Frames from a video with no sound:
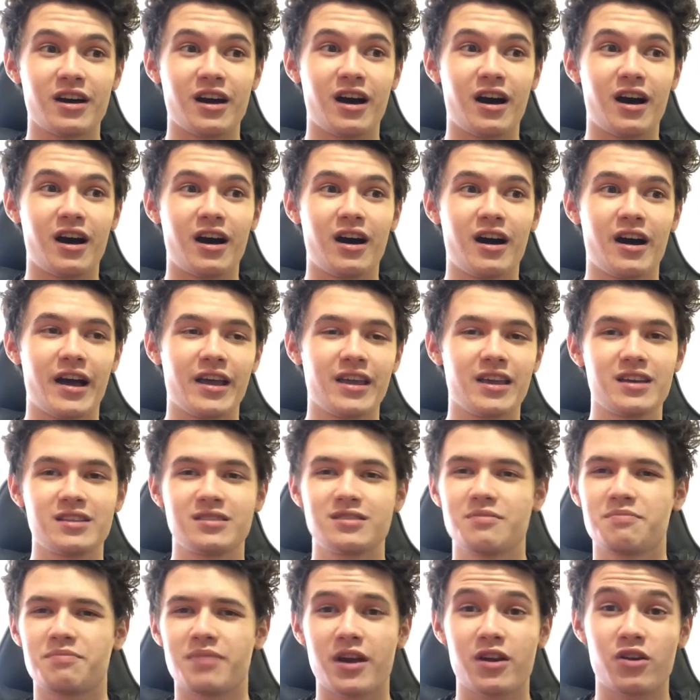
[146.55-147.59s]
uh, I guess
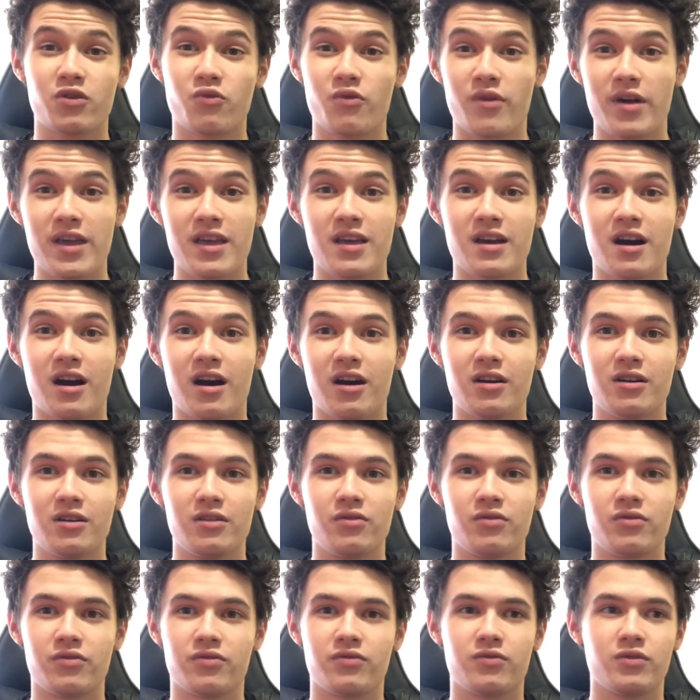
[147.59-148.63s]
a better way
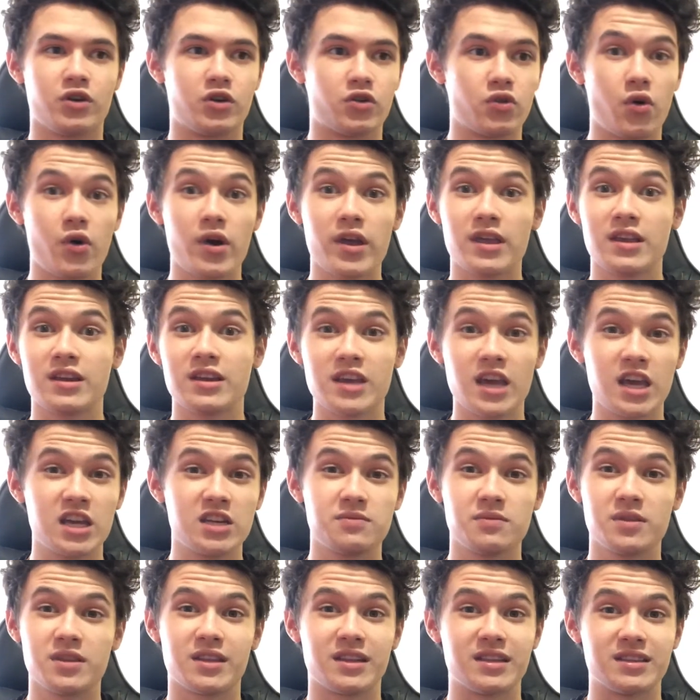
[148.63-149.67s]
of growing
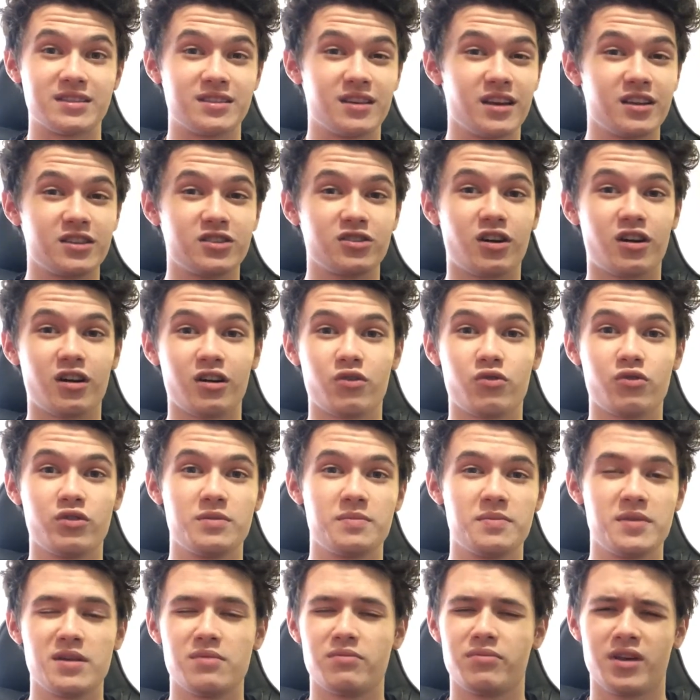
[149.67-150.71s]
engagement than TikTok would
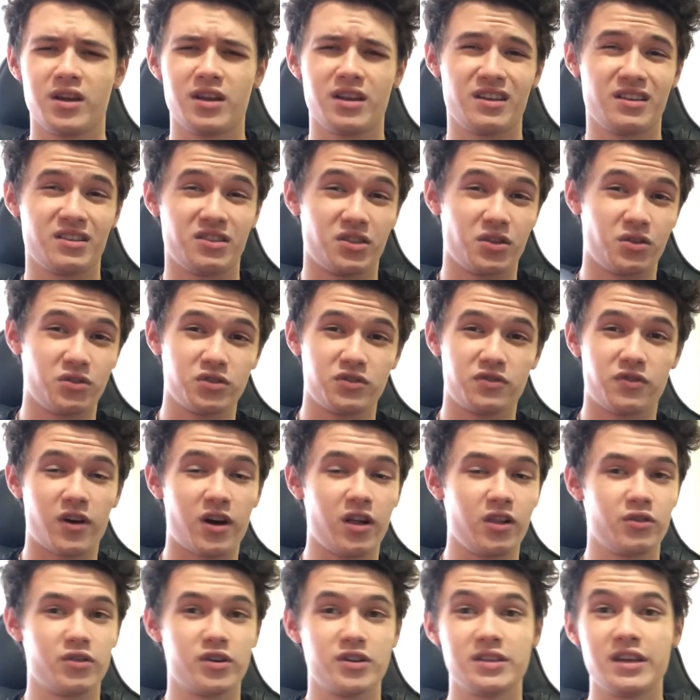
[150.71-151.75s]
be bringing in those
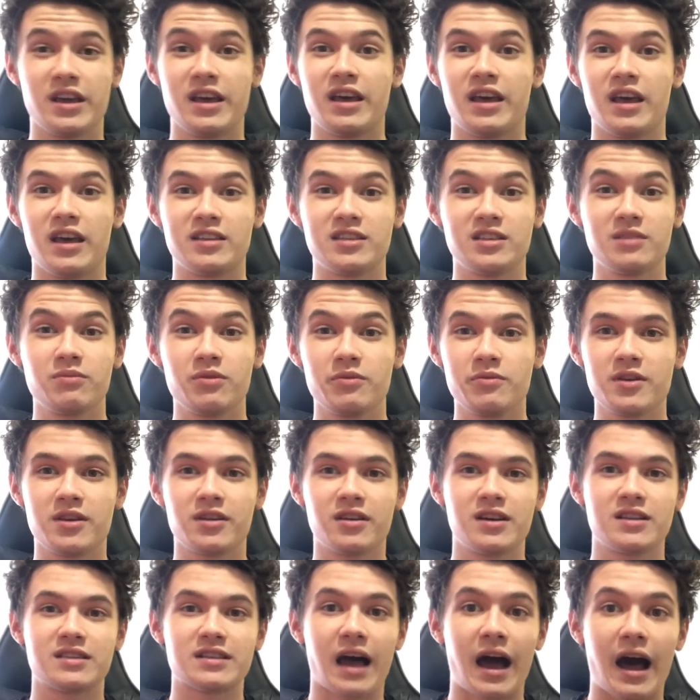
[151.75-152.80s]
followers is simply
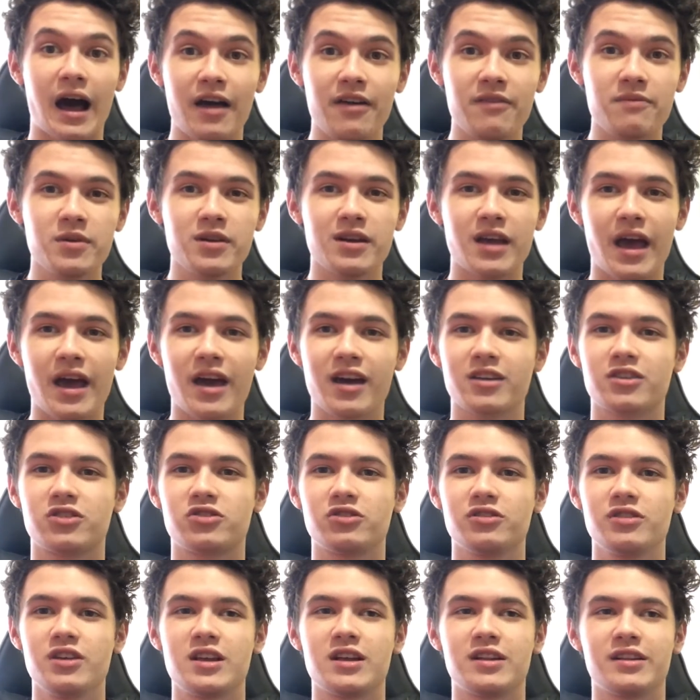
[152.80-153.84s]
because I've been
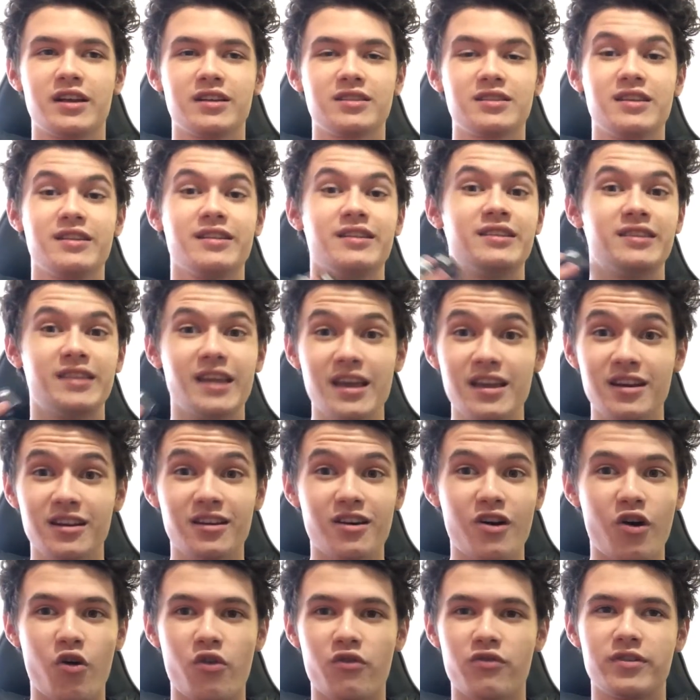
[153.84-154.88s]
actually collecting
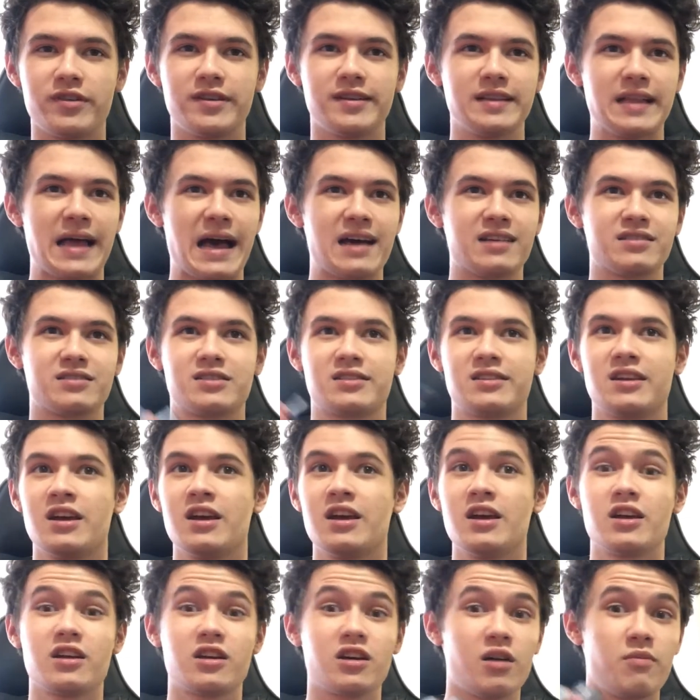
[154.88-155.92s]
data over the last
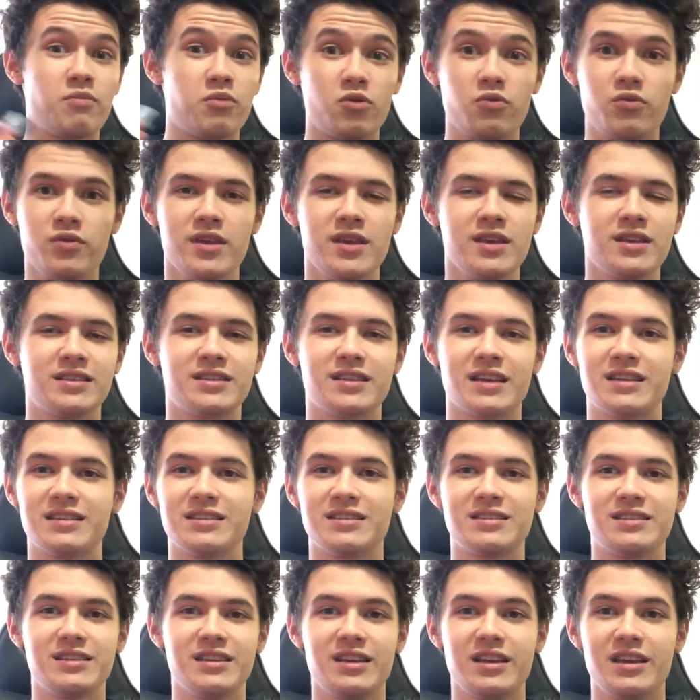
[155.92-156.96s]
couple weeks and
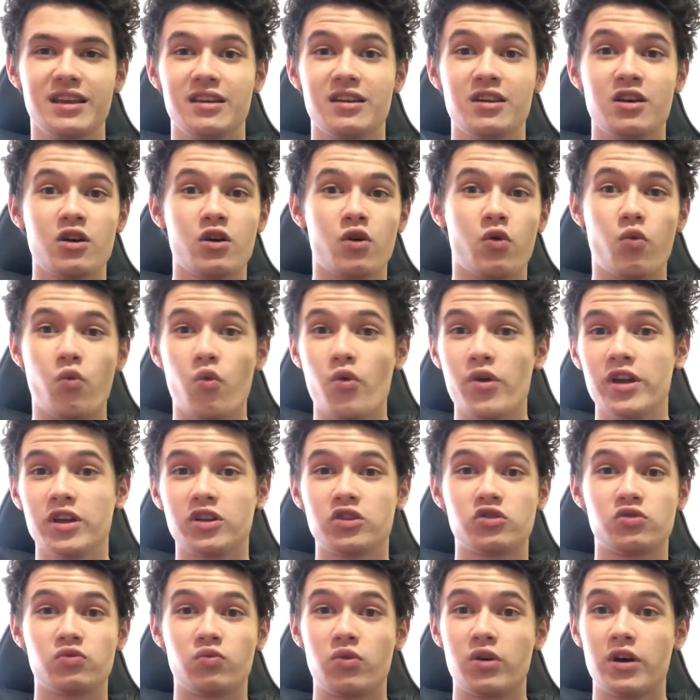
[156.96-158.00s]
seeing
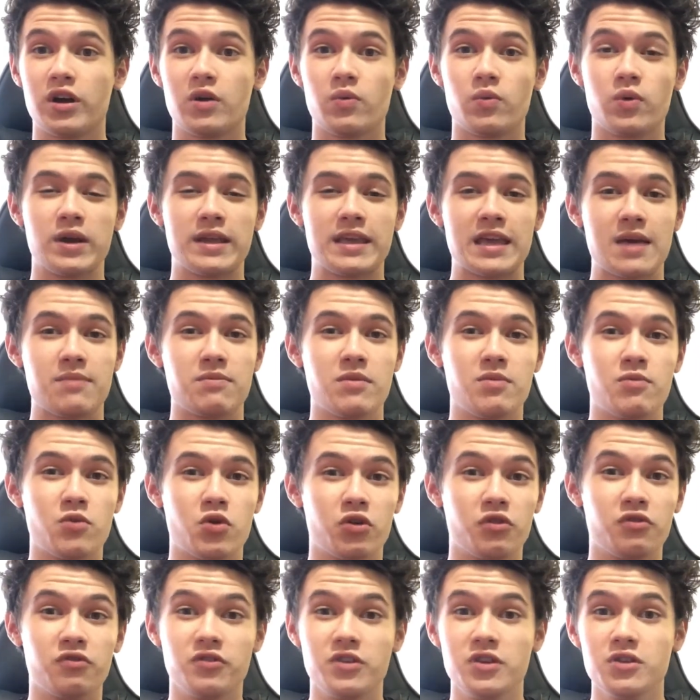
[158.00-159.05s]
which one will get me
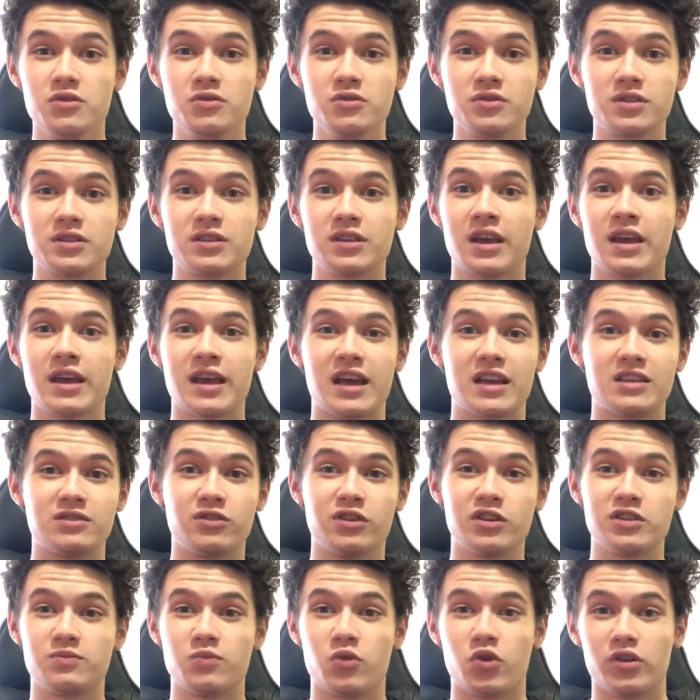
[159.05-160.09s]
more views as well
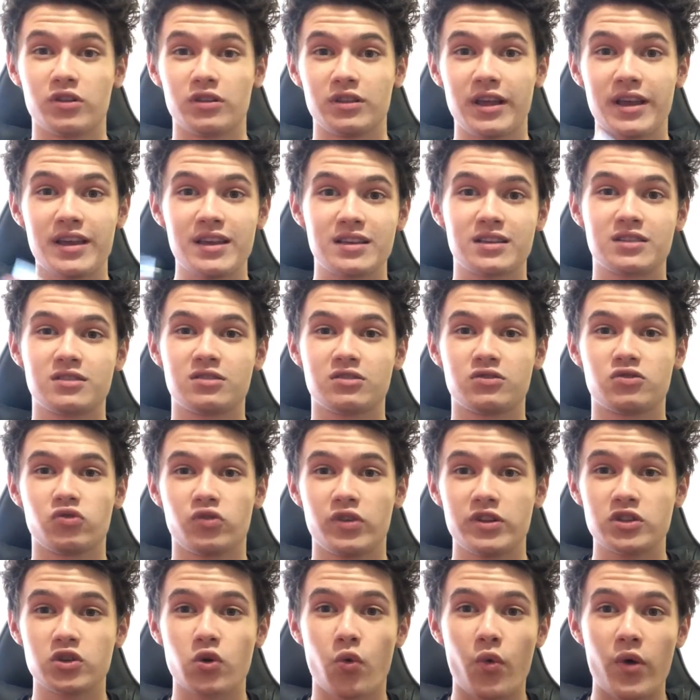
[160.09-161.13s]
as more likes. So
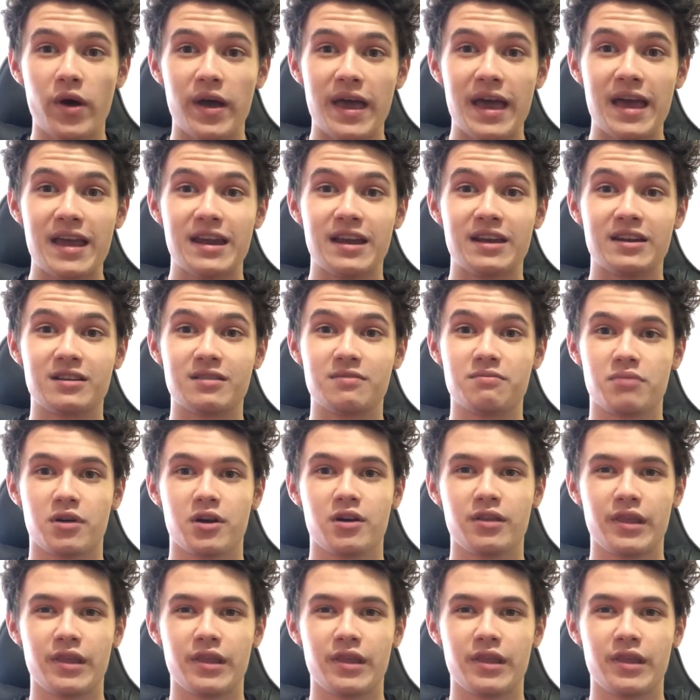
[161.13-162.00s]
let's go ahead and compare